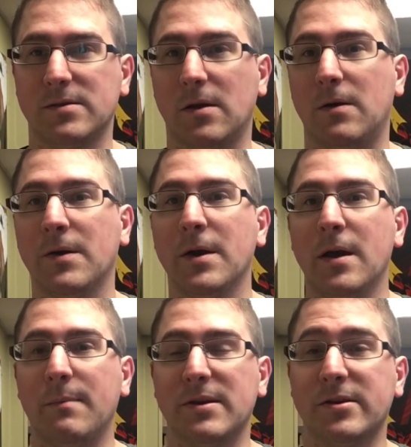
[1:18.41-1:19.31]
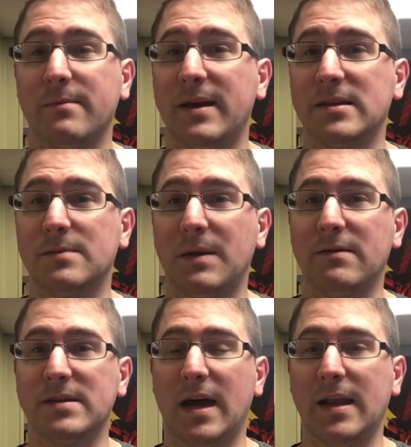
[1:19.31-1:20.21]
So make sure to message me,
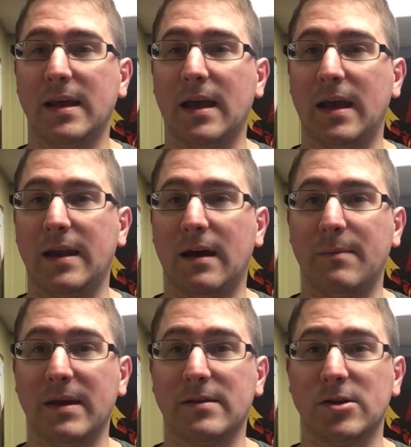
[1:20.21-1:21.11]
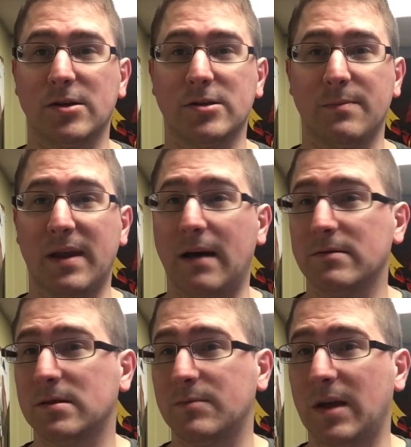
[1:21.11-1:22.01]
Ritani, and I'll make sure to ship that
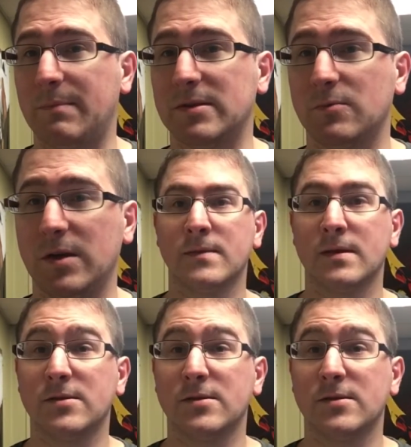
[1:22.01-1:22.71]
out sometime this week.